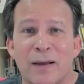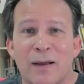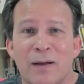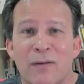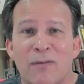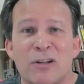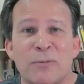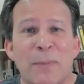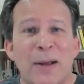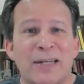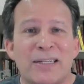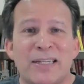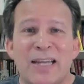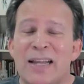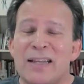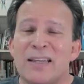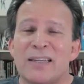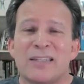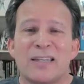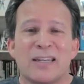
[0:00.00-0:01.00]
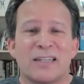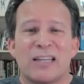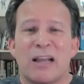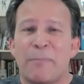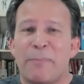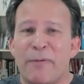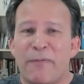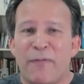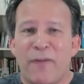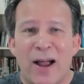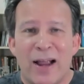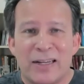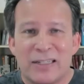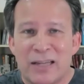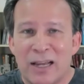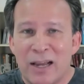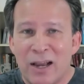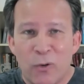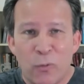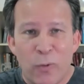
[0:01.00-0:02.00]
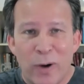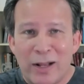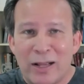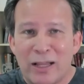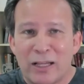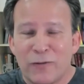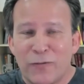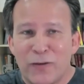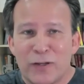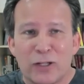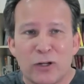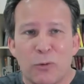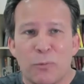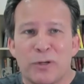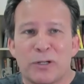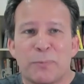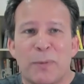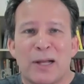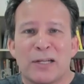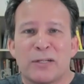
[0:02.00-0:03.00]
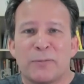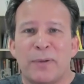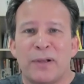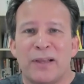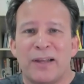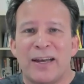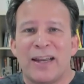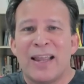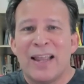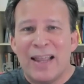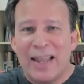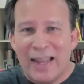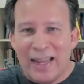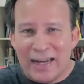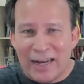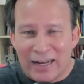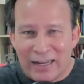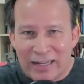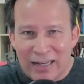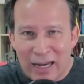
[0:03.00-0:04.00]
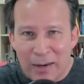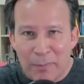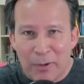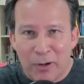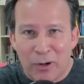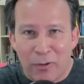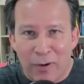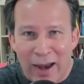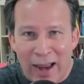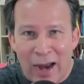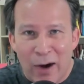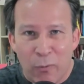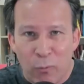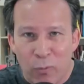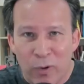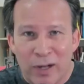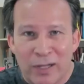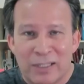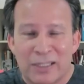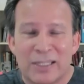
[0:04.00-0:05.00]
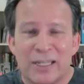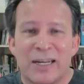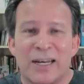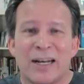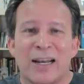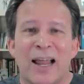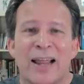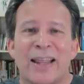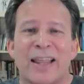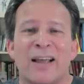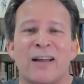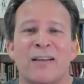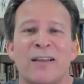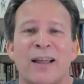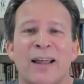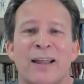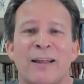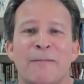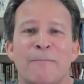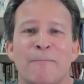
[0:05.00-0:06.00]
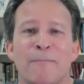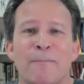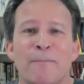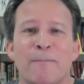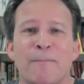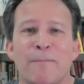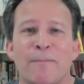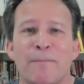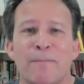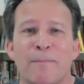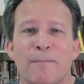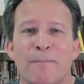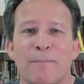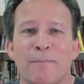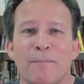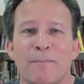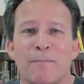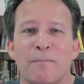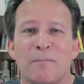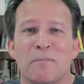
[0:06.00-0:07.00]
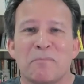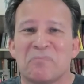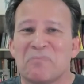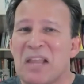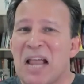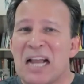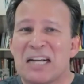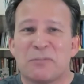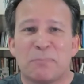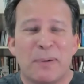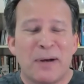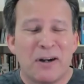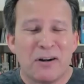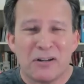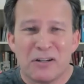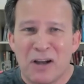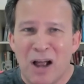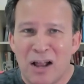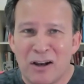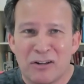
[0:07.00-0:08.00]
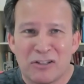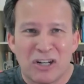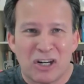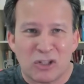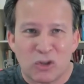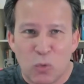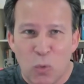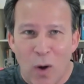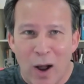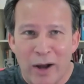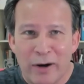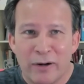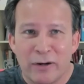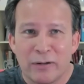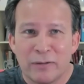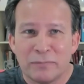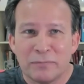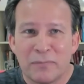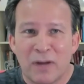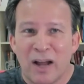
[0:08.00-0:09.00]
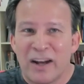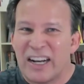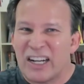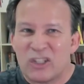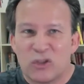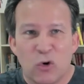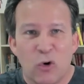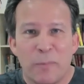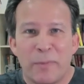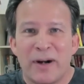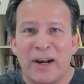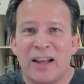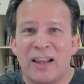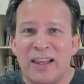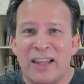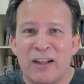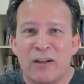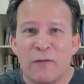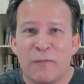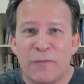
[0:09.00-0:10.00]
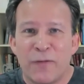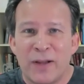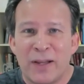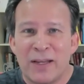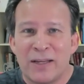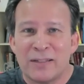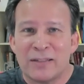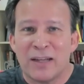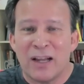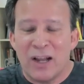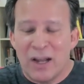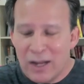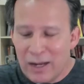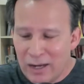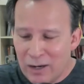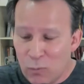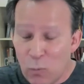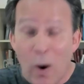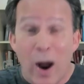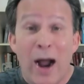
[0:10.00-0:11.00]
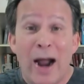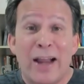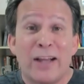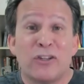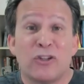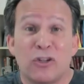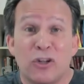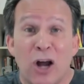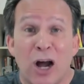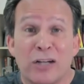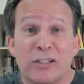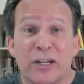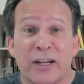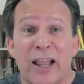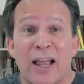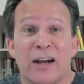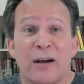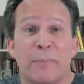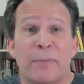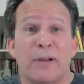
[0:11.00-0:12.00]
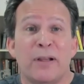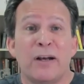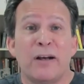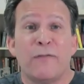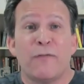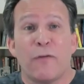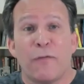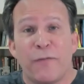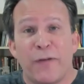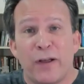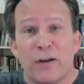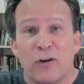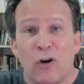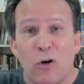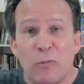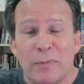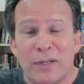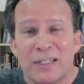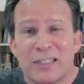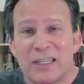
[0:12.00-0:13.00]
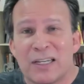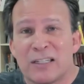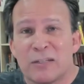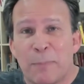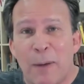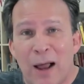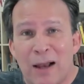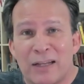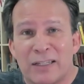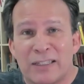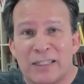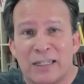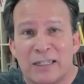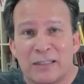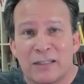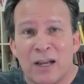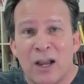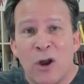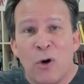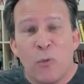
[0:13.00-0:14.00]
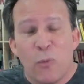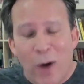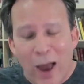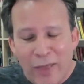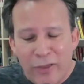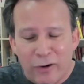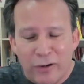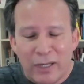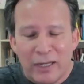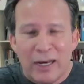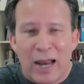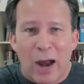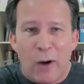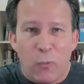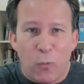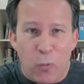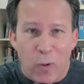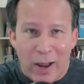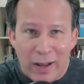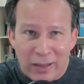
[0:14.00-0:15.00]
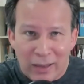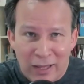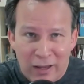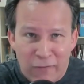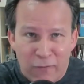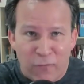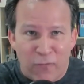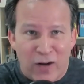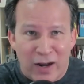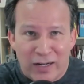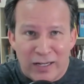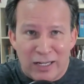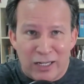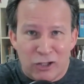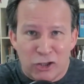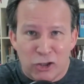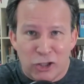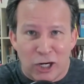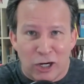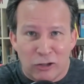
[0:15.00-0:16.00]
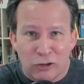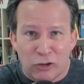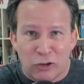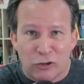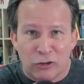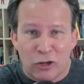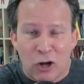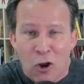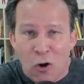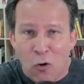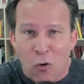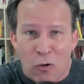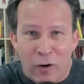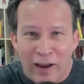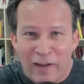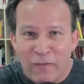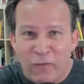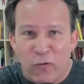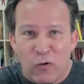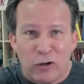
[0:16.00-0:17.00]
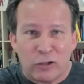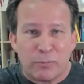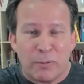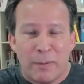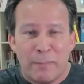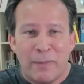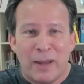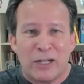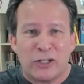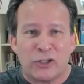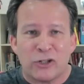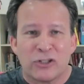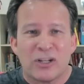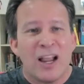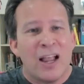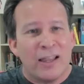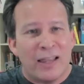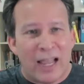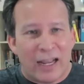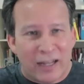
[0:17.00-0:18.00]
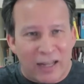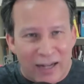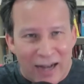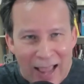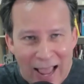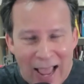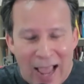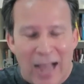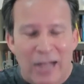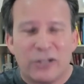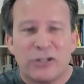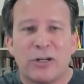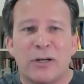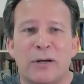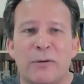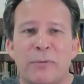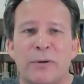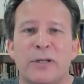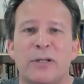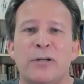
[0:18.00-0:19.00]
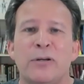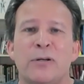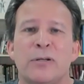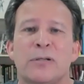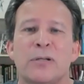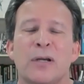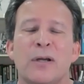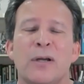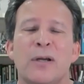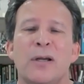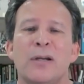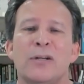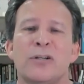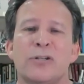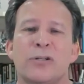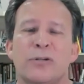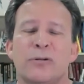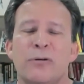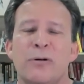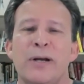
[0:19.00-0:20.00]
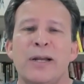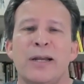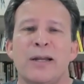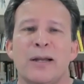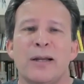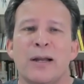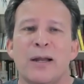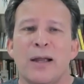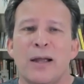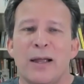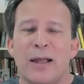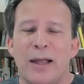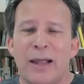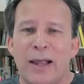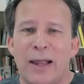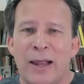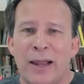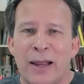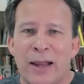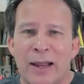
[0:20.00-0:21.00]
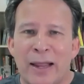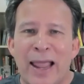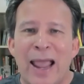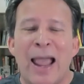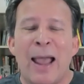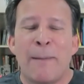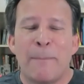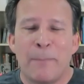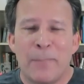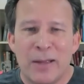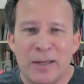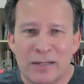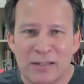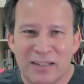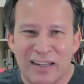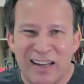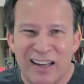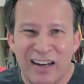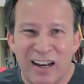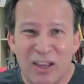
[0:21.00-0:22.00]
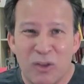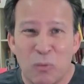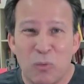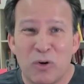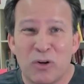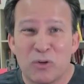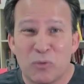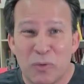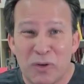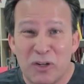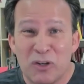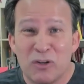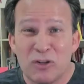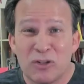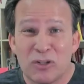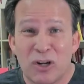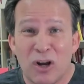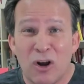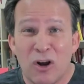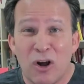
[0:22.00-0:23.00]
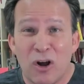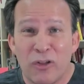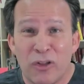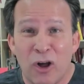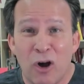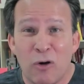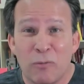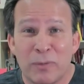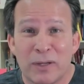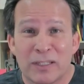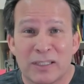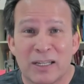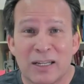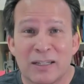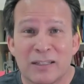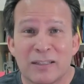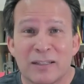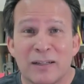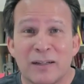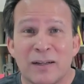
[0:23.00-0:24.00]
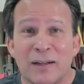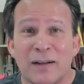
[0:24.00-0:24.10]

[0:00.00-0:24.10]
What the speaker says: What's my take? This exemplifies reckless fiscal responsibility in a Democrat-run city like LA. Taxpayer dollars are squandered on exorbitant legal fees. Why? To dodge accountability for failed homelessness policies, rather than directly funding shelters or enforcement measures that could actually reduce street encampments. In other words, reduce the homelessness.